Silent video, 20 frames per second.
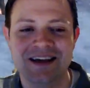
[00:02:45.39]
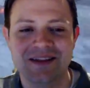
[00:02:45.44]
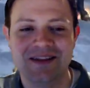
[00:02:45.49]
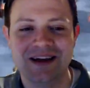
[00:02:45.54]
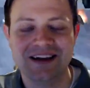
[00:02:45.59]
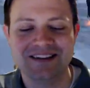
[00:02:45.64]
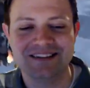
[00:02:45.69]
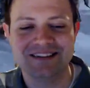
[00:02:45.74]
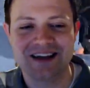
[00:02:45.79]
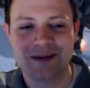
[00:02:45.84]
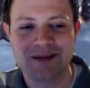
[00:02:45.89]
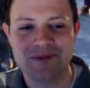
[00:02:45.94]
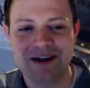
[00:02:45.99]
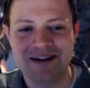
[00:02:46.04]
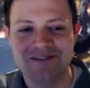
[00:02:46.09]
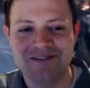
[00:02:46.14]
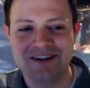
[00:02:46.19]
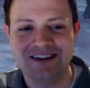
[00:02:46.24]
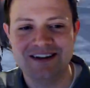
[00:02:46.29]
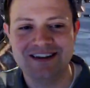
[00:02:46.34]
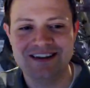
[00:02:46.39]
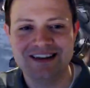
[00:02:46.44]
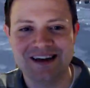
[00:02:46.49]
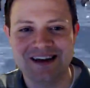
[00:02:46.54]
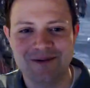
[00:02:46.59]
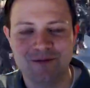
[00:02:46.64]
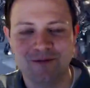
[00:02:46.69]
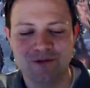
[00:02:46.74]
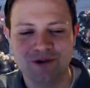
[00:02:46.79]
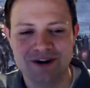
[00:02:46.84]
Like I said, I'm not even into
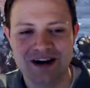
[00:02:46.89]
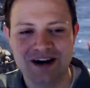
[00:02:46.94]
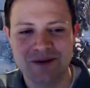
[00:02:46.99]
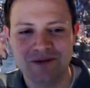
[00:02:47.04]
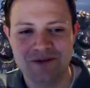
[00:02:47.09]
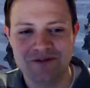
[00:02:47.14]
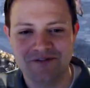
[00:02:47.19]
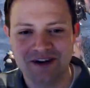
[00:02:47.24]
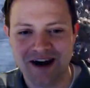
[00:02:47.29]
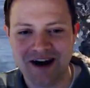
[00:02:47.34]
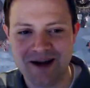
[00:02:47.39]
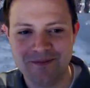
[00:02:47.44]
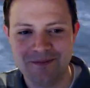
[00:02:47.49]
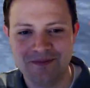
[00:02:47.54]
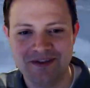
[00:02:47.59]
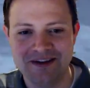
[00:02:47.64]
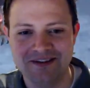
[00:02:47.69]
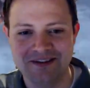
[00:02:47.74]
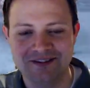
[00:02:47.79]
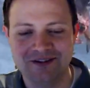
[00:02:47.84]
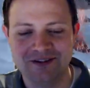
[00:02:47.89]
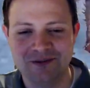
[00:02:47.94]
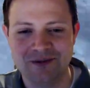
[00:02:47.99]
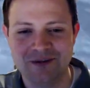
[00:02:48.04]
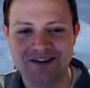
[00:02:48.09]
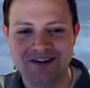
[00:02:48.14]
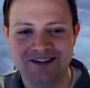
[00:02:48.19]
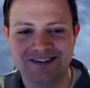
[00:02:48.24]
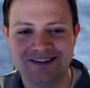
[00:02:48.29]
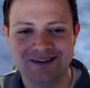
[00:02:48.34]
that Warhammer vibe thing so
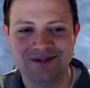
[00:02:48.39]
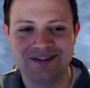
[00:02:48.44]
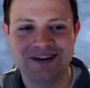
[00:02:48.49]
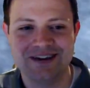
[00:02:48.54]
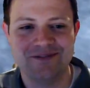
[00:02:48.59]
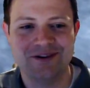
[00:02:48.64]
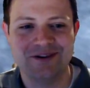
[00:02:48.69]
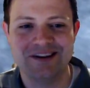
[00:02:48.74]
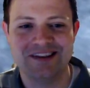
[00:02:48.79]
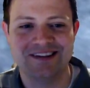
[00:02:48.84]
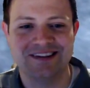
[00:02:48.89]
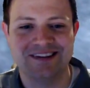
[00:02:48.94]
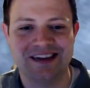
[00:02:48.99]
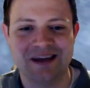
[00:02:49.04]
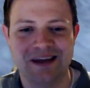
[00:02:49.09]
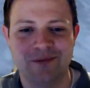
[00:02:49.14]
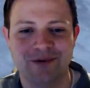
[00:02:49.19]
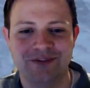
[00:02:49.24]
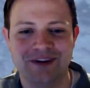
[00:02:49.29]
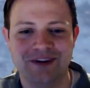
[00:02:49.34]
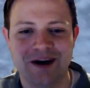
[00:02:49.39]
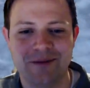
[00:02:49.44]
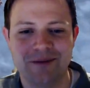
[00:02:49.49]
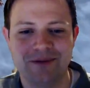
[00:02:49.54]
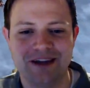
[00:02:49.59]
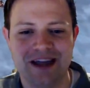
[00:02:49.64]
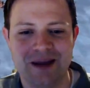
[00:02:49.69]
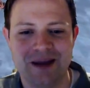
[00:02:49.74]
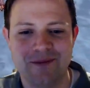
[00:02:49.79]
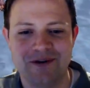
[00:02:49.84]
much because I was never into the
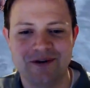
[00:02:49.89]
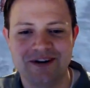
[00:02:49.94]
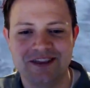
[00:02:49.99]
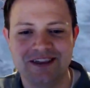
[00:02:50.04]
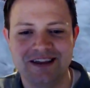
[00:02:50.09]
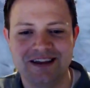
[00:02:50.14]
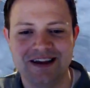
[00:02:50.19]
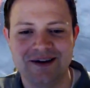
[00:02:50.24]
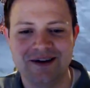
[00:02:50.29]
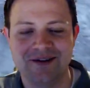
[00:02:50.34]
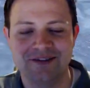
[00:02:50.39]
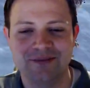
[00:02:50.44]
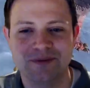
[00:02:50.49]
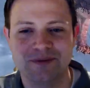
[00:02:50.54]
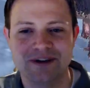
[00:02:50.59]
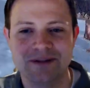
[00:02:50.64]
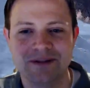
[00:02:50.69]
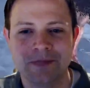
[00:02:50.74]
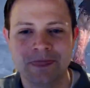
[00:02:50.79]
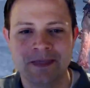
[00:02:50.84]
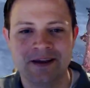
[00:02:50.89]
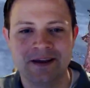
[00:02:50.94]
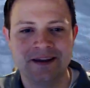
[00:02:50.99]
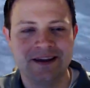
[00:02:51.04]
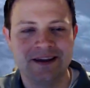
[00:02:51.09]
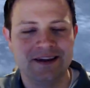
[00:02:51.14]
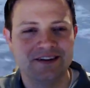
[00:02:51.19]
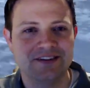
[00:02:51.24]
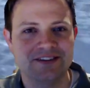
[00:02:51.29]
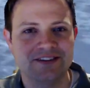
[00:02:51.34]
tabletop game or anything else, but
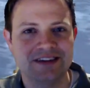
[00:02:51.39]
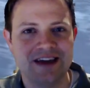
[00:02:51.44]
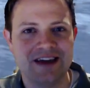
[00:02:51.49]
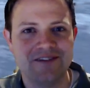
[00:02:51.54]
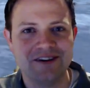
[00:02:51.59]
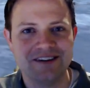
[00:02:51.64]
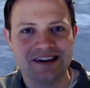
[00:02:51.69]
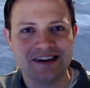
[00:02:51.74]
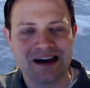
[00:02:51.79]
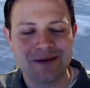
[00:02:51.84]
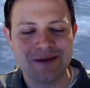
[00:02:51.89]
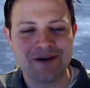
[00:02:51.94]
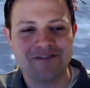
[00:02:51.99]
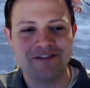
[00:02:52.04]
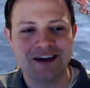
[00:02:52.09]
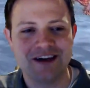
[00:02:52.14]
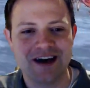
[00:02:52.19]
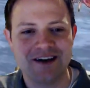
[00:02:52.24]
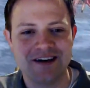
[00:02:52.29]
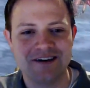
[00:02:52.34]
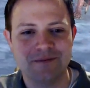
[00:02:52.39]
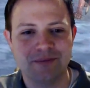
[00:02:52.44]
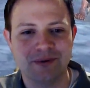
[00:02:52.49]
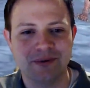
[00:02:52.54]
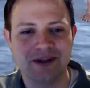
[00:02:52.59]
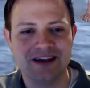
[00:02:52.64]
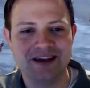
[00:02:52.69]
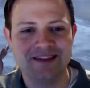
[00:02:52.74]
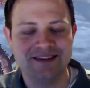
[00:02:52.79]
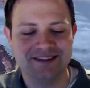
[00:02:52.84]
just every time I've gotten to
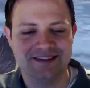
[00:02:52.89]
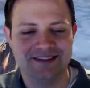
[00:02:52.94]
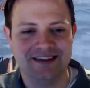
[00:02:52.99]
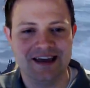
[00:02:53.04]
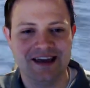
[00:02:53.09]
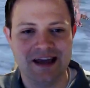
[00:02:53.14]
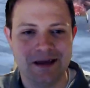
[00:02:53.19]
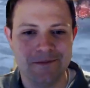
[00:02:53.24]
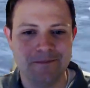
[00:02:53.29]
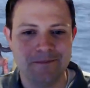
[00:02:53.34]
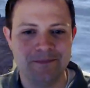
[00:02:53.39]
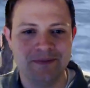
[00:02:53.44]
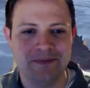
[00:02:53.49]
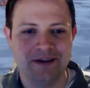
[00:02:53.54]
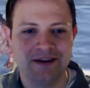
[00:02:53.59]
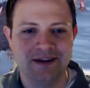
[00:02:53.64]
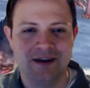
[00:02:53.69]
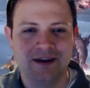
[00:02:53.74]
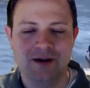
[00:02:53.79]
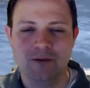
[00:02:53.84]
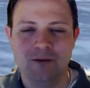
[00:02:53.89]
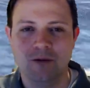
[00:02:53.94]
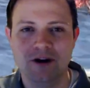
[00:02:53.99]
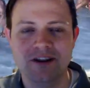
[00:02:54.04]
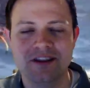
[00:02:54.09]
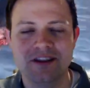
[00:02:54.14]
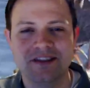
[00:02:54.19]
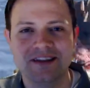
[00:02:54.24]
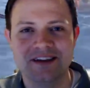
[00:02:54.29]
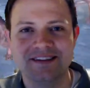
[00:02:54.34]
play this game, one
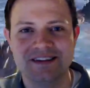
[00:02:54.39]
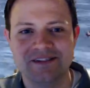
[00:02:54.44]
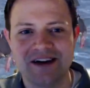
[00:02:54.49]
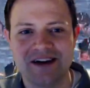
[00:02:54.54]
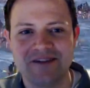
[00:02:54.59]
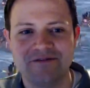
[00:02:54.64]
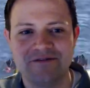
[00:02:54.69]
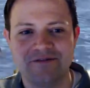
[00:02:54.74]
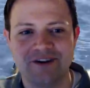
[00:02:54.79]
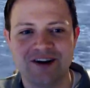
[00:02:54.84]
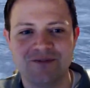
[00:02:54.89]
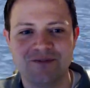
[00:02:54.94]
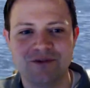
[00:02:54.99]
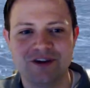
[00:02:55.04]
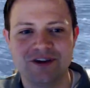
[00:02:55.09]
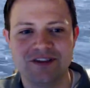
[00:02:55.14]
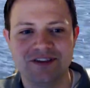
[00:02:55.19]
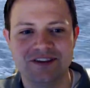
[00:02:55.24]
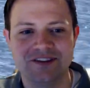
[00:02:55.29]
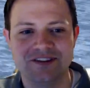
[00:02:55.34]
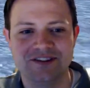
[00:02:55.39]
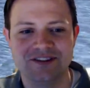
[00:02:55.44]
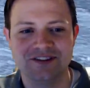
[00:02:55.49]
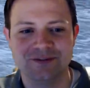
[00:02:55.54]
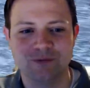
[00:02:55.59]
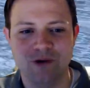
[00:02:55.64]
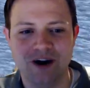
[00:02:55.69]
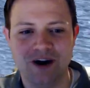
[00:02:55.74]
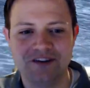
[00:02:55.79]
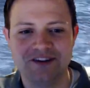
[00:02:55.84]
of the things I've had fun with is
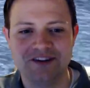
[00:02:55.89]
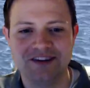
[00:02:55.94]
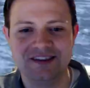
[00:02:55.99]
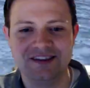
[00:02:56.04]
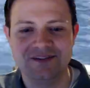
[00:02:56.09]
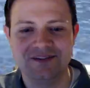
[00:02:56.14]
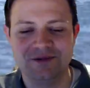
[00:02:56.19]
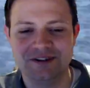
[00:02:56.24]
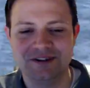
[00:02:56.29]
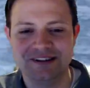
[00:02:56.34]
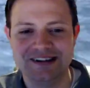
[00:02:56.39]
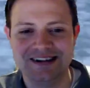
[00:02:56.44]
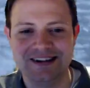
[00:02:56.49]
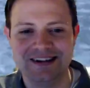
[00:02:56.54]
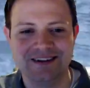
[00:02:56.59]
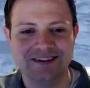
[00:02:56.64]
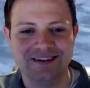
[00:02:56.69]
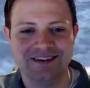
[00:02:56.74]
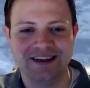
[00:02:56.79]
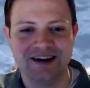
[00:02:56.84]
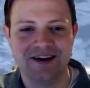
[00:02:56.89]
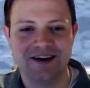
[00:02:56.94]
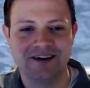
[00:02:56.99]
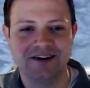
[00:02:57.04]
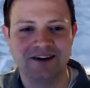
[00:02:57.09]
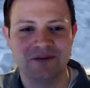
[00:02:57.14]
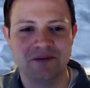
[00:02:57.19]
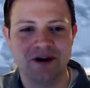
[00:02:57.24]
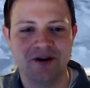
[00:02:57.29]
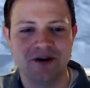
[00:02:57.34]
just watching these ridiculous
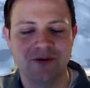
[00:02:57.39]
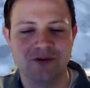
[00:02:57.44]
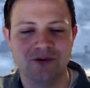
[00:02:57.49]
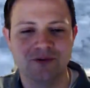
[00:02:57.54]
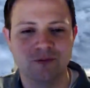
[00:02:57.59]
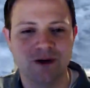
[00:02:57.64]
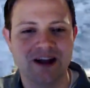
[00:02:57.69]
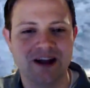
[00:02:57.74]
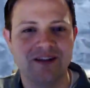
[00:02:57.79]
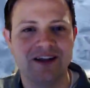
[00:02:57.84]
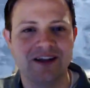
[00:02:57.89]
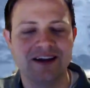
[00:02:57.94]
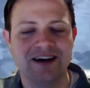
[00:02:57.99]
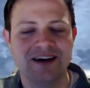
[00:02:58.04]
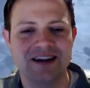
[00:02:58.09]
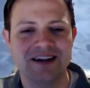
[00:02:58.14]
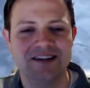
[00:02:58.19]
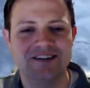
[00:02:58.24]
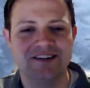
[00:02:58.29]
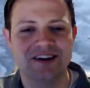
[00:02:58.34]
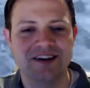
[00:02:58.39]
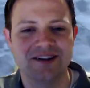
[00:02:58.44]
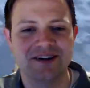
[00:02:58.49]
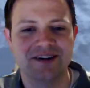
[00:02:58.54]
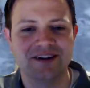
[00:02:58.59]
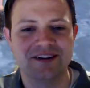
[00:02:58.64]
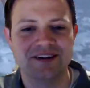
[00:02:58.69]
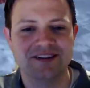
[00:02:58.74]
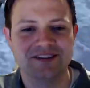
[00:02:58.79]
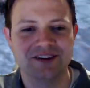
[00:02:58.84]
character models wailing on each
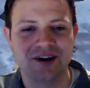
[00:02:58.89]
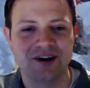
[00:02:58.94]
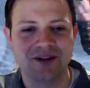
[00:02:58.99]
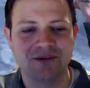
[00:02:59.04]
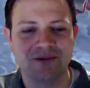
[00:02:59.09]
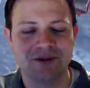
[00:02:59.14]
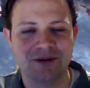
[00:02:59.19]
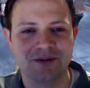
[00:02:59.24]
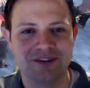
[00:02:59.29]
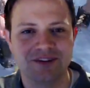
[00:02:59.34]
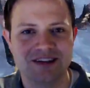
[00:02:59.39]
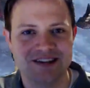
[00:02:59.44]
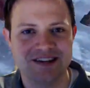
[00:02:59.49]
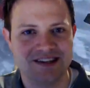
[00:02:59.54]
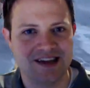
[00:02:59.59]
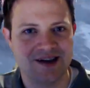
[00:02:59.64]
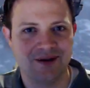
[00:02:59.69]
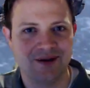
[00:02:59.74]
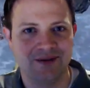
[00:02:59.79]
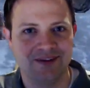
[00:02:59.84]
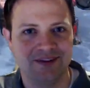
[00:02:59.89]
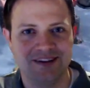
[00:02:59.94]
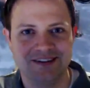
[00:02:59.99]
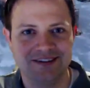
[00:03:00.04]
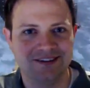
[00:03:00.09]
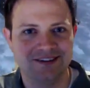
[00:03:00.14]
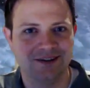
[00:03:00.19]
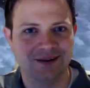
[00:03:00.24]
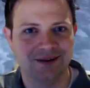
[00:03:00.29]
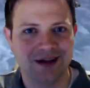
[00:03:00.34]
other and just all the little details.
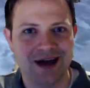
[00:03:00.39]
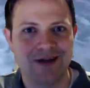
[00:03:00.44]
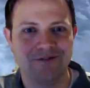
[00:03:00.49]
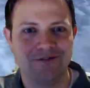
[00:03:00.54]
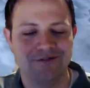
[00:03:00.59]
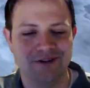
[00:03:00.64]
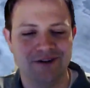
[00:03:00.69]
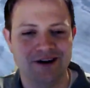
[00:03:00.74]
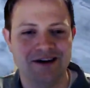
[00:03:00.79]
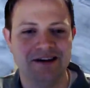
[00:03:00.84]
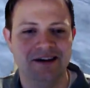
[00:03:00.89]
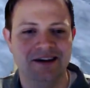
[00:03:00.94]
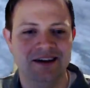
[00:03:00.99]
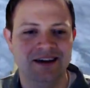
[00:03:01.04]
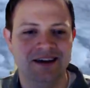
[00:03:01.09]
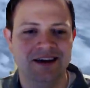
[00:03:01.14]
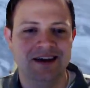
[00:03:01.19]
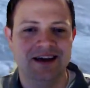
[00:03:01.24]
It's just a lot of fun.